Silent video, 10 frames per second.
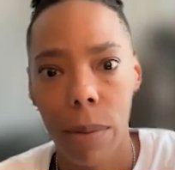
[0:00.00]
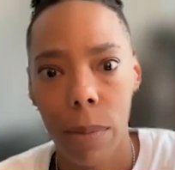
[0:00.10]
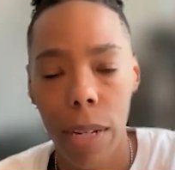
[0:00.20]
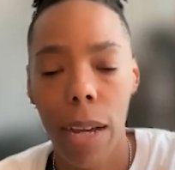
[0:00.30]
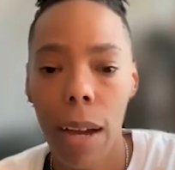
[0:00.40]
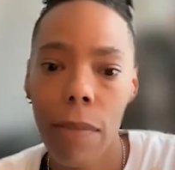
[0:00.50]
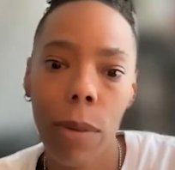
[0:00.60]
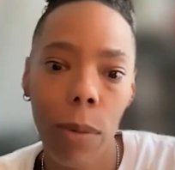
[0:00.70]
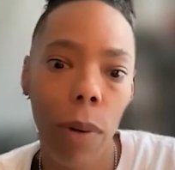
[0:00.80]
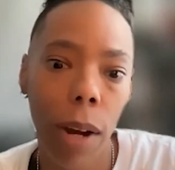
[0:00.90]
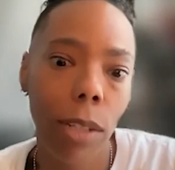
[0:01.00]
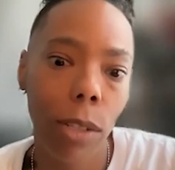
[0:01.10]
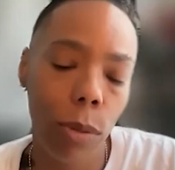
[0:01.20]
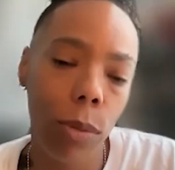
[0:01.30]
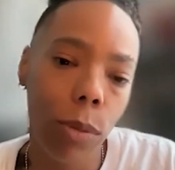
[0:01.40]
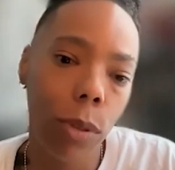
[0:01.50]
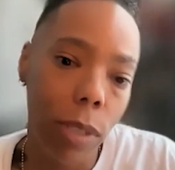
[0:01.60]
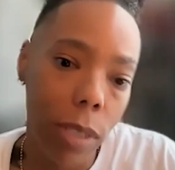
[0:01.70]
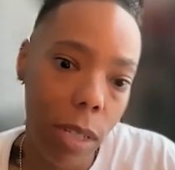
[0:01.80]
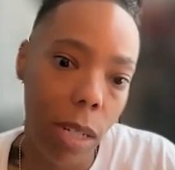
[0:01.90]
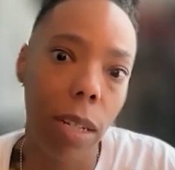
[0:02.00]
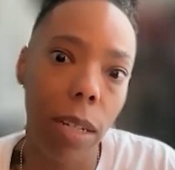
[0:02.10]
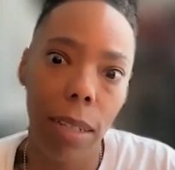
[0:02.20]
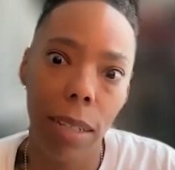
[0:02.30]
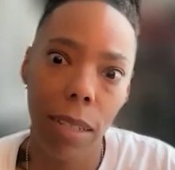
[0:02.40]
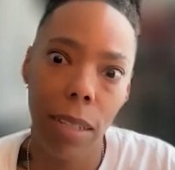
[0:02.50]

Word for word: We have the right to critique,